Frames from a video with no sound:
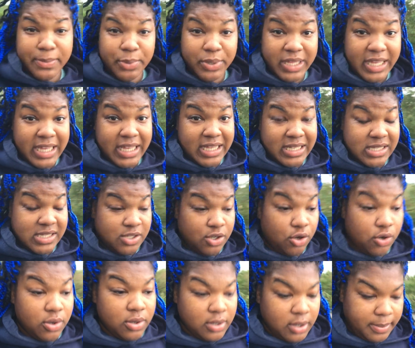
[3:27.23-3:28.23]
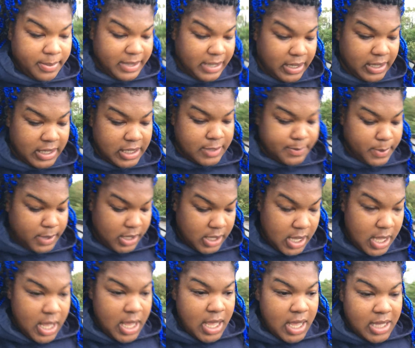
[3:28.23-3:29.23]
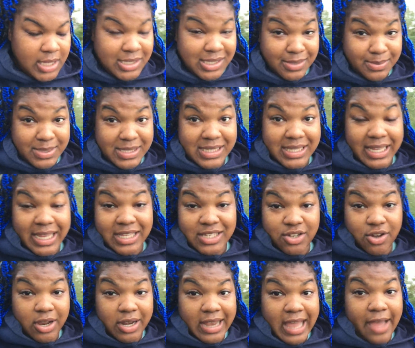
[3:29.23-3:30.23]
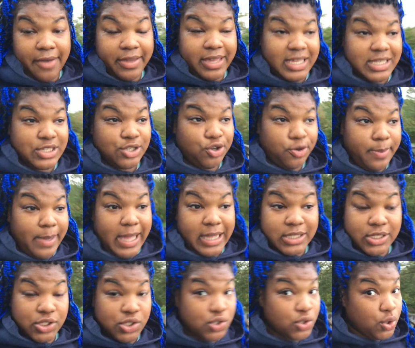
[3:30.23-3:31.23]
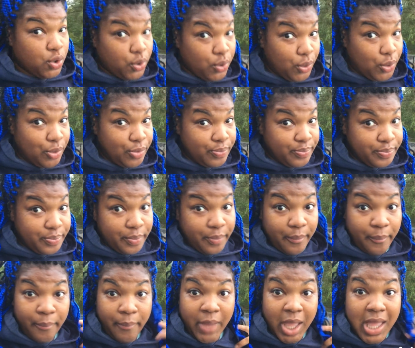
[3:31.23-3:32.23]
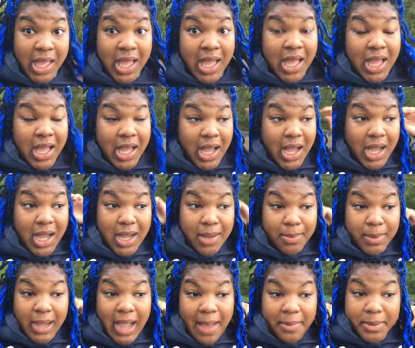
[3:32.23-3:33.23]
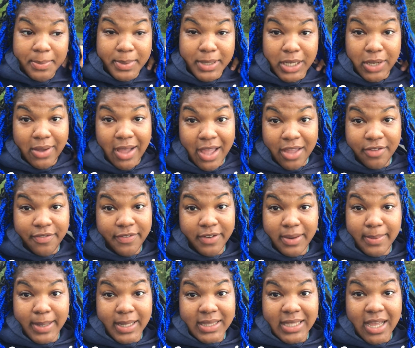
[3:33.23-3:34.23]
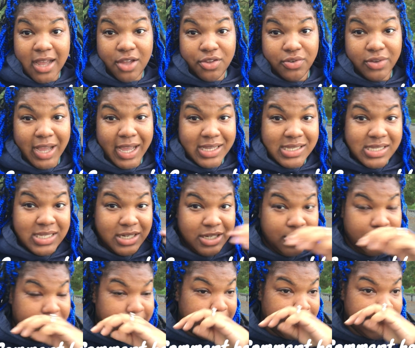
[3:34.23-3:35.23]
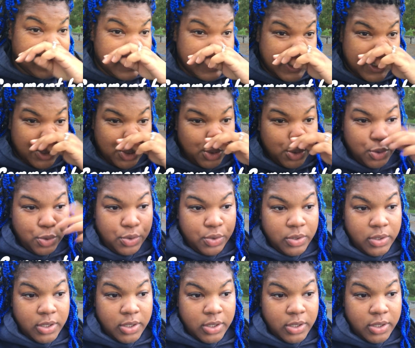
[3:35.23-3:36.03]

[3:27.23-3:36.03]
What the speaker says: kids, it's all, I mean, not kids, but some states are allowing kids to go back to school. Comment below how you feel about that. Are you guys sending your kids to school,